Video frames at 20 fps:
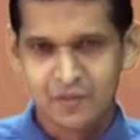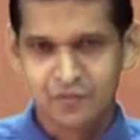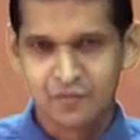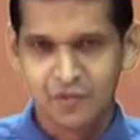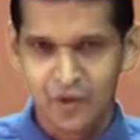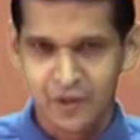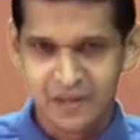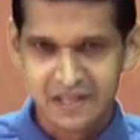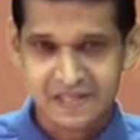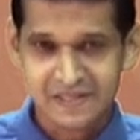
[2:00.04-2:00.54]

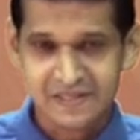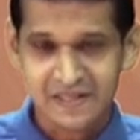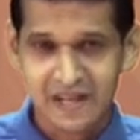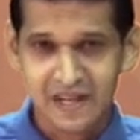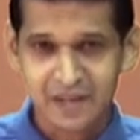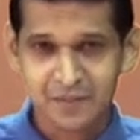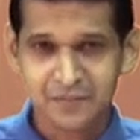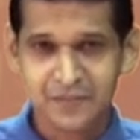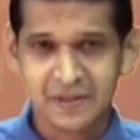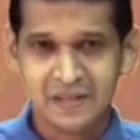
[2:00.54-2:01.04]
For
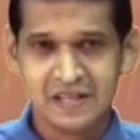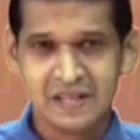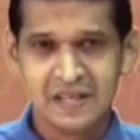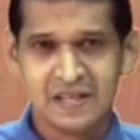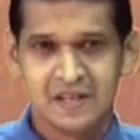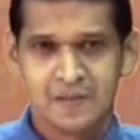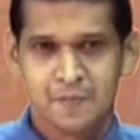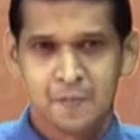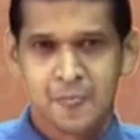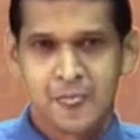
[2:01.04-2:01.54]
example,
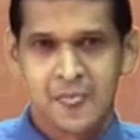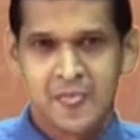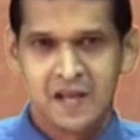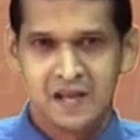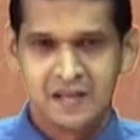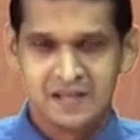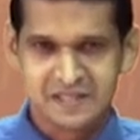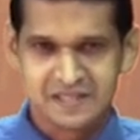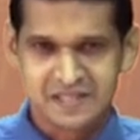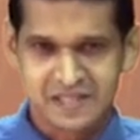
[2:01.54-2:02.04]

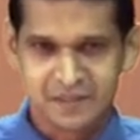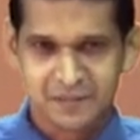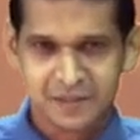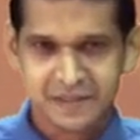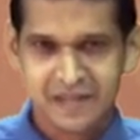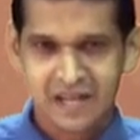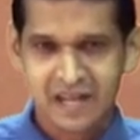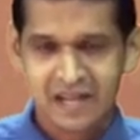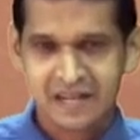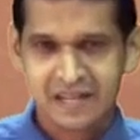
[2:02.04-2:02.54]
a
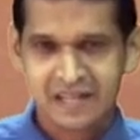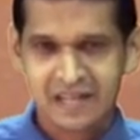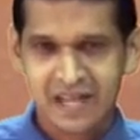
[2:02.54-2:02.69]
Ramadana